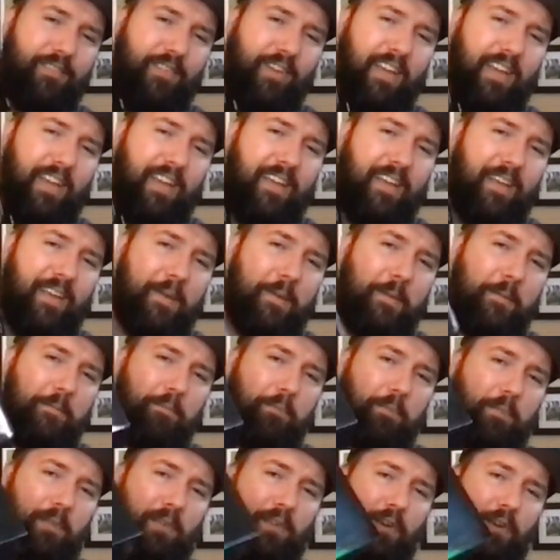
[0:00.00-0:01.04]
like
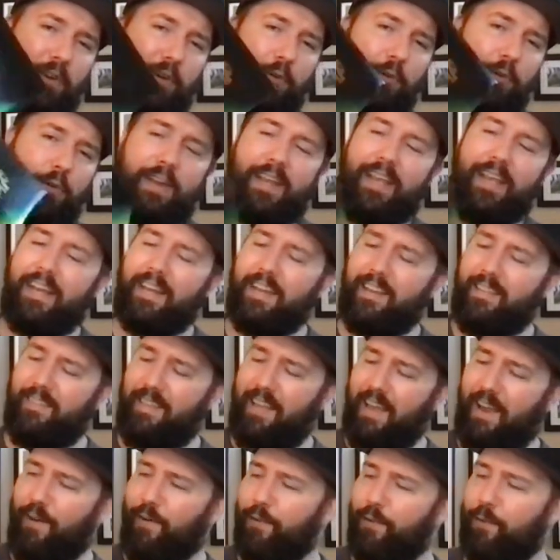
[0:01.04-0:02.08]
the green in
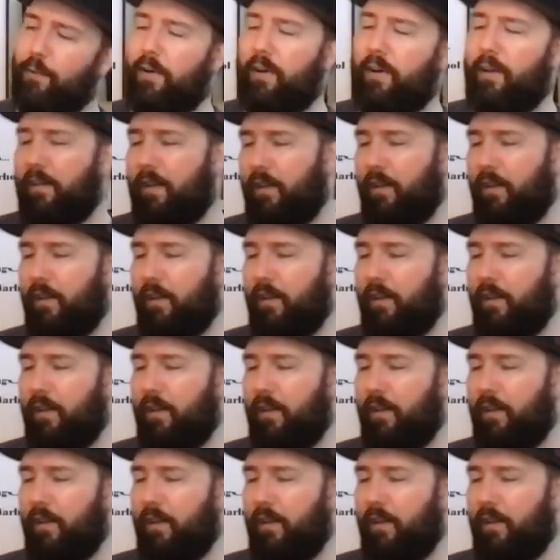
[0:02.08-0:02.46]
there as well.